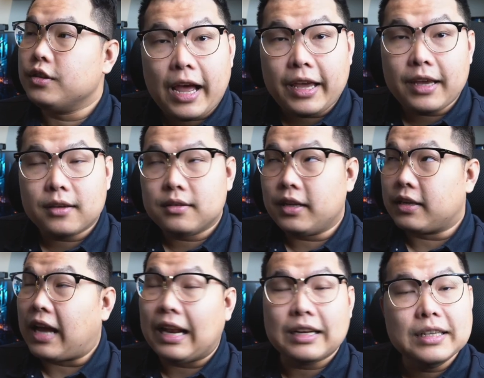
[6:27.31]

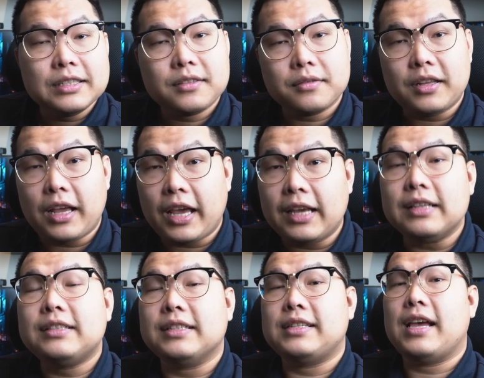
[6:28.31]
at least
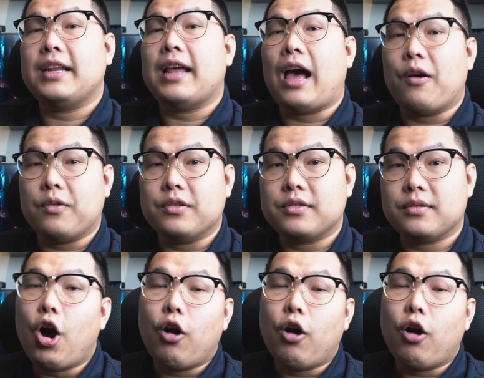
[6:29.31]
8 to 10 hours.